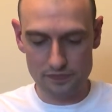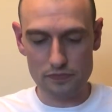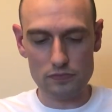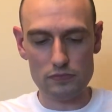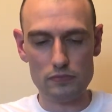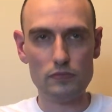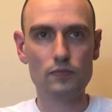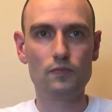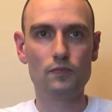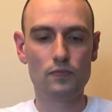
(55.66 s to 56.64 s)

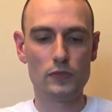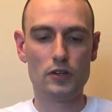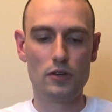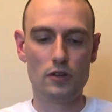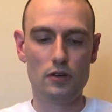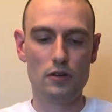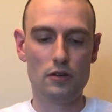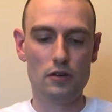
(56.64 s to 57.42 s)
No one is speaking in this clip.